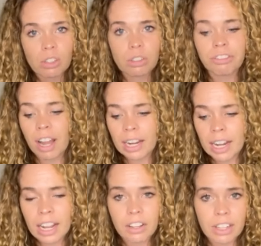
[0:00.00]
So fine
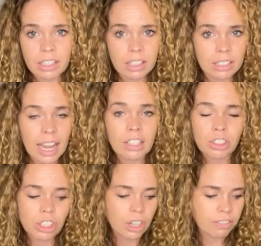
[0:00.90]
hair, the
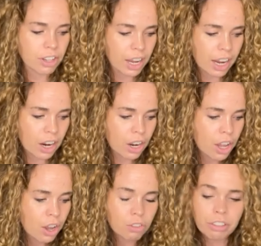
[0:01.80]
texture of your hair
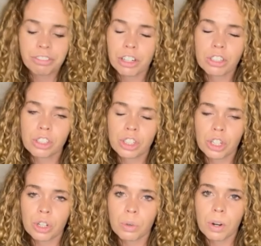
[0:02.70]
refers
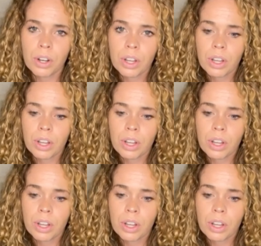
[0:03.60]
to